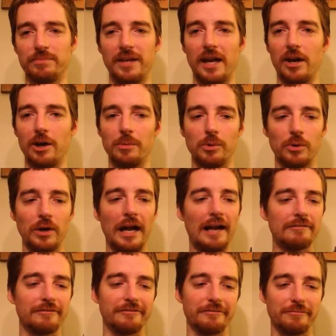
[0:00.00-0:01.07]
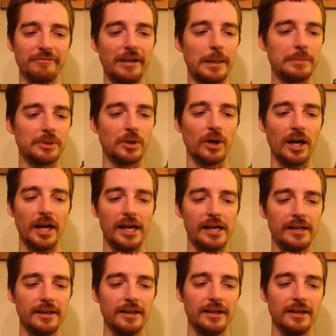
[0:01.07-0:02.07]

terrible, half of them vaped great.